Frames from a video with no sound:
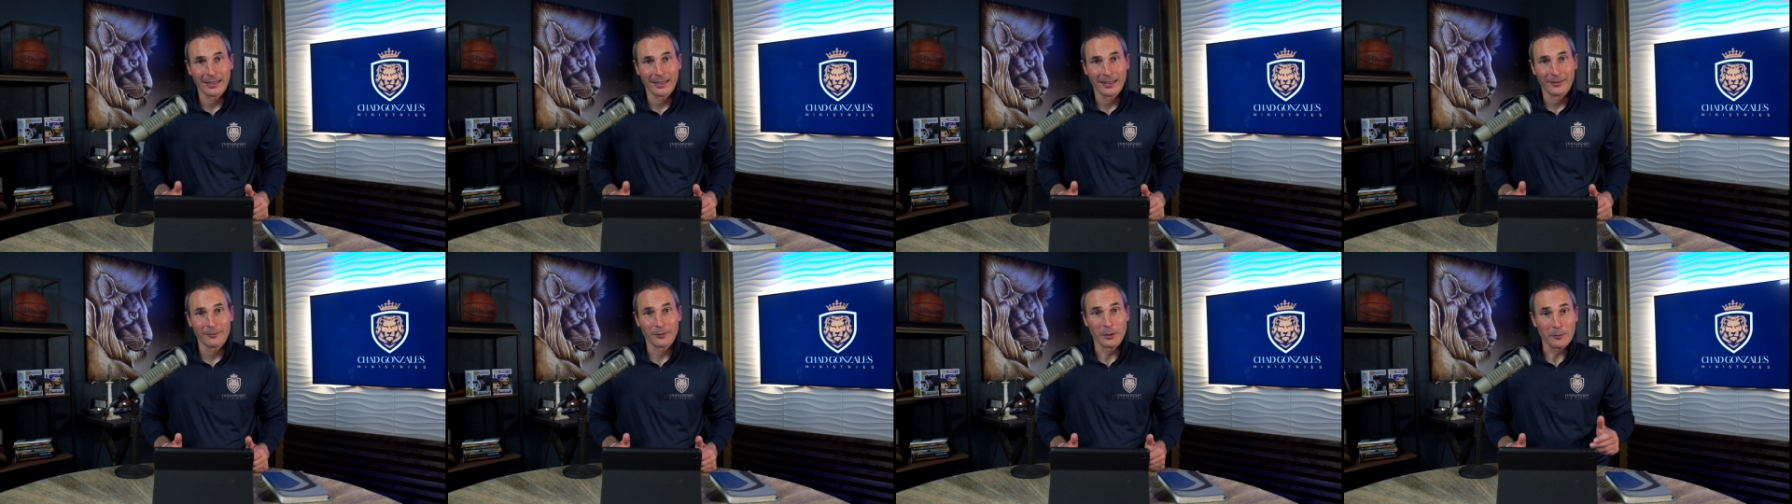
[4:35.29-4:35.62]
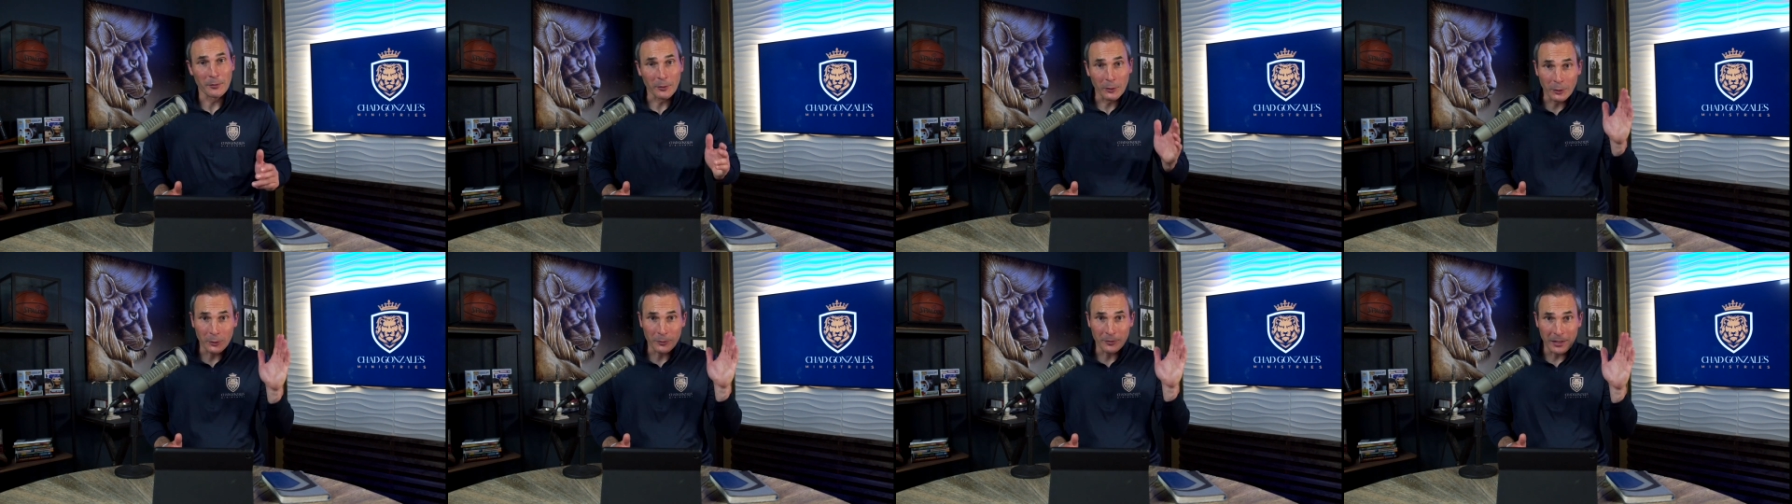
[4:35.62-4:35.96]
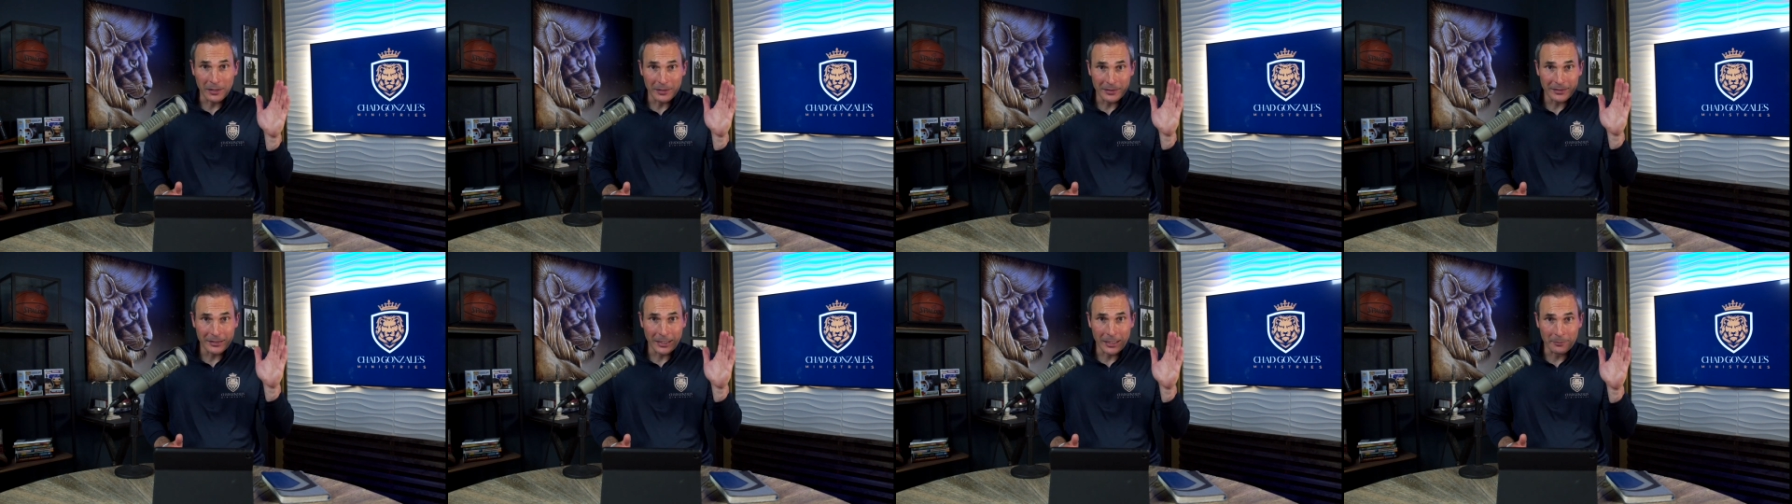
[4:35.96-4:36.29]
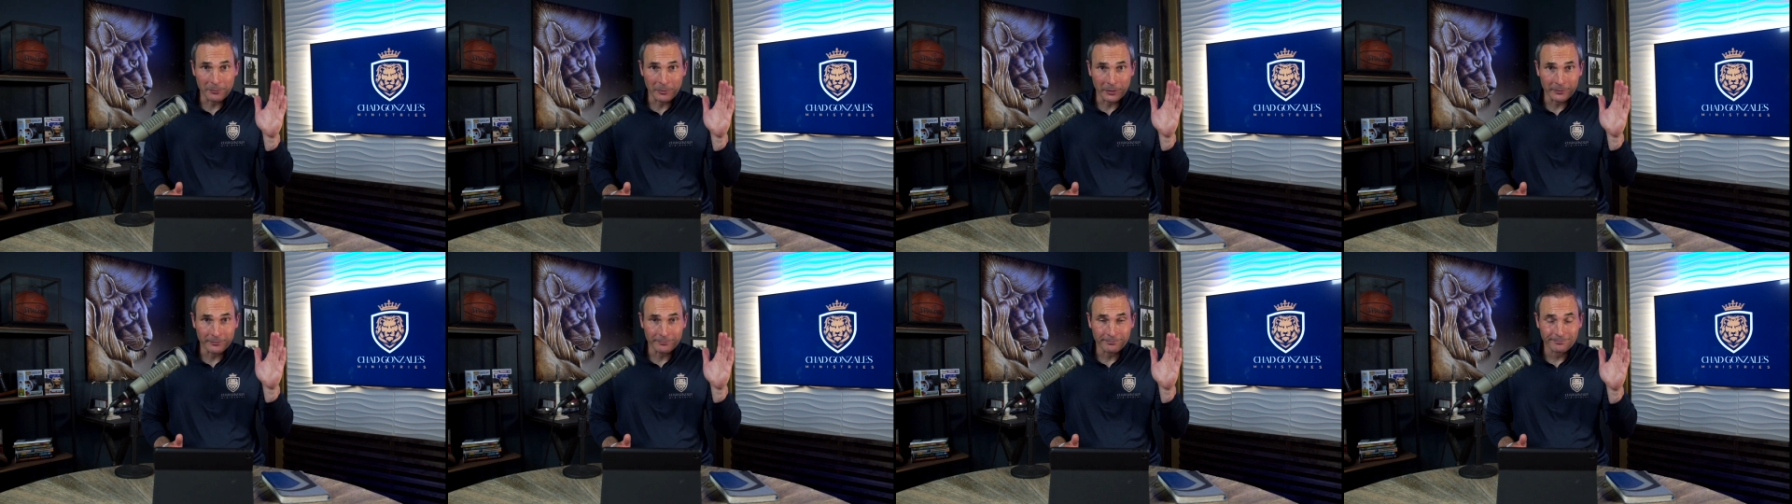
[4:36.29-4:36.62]
Have you ever heard that
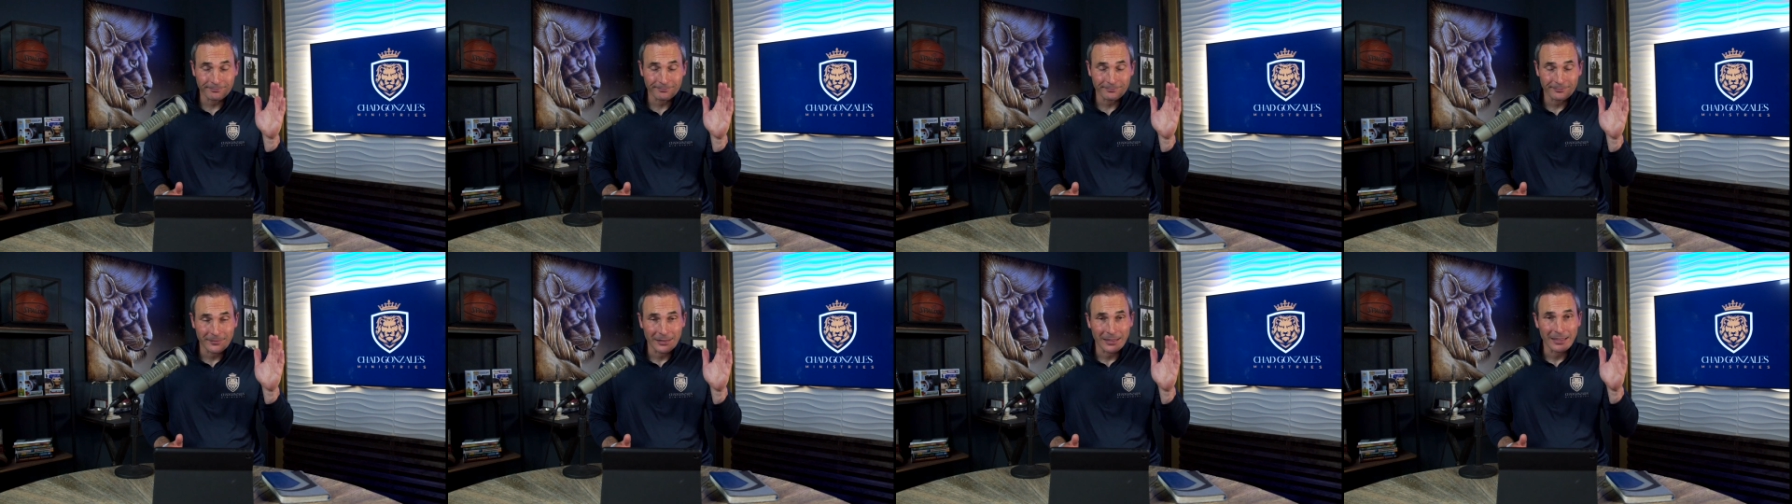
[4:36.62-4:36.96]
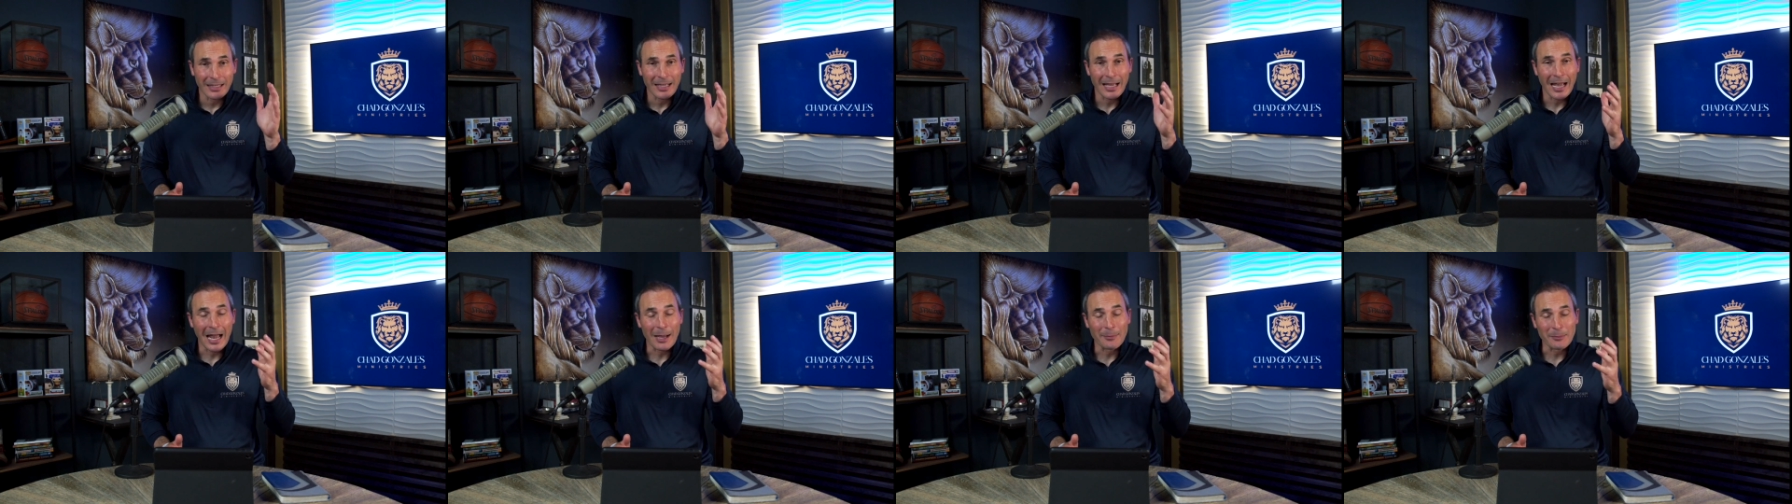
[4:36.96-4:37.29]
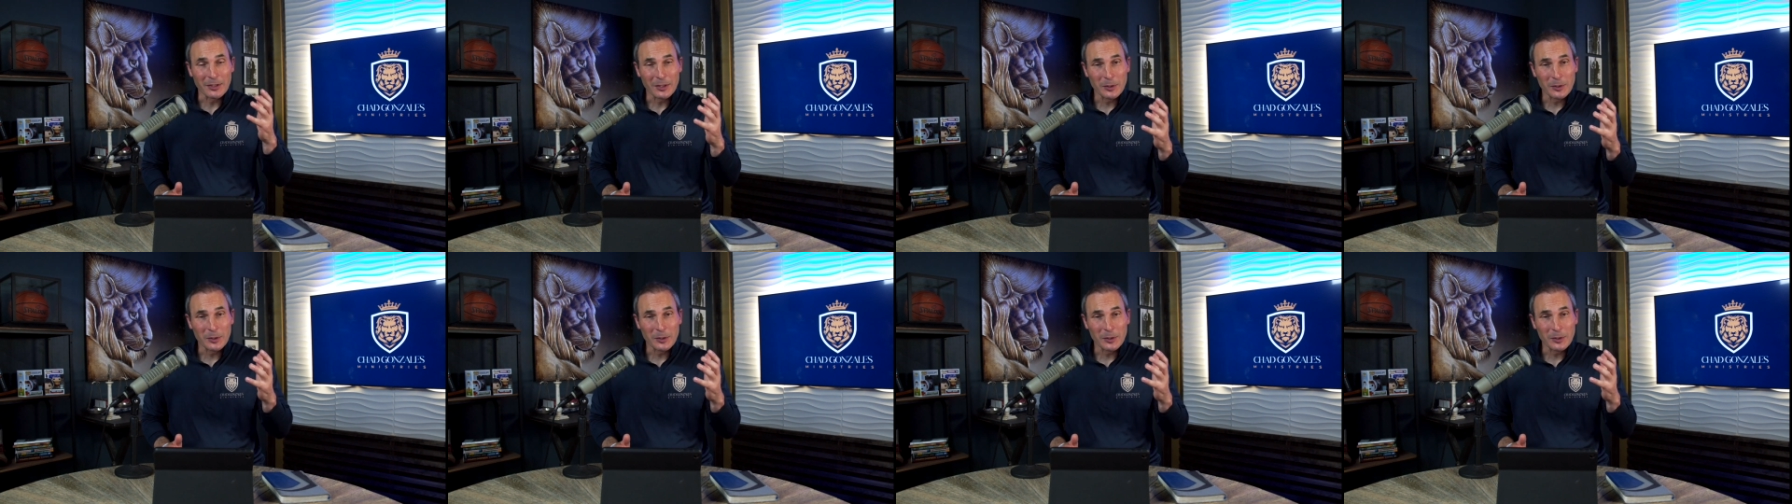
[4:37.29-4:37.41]
statement? I'm a